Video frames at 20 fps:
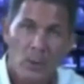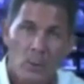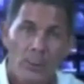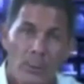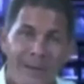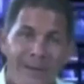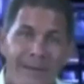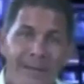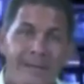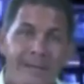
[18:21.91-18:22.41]

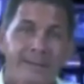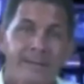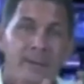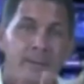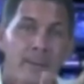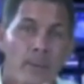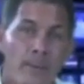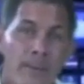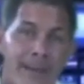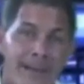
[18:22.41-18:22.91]
When it hits
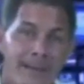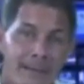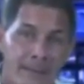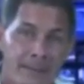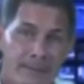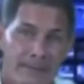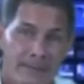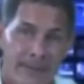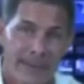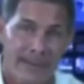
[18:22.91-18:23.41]
the
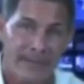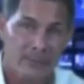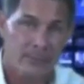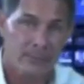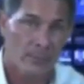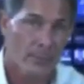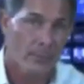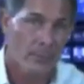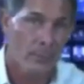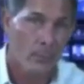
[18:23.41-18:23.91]
momentum phase
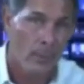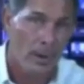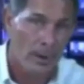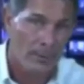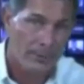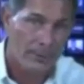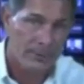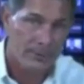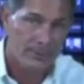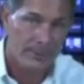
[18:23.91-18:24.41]
where
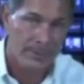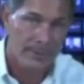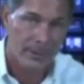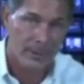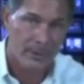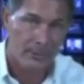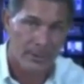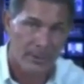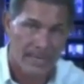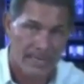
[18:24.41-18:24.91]
wealth is
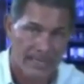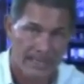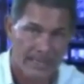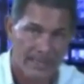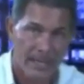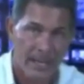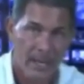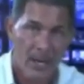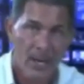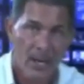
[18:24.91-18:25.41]
being
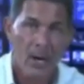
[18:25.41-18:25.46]
created,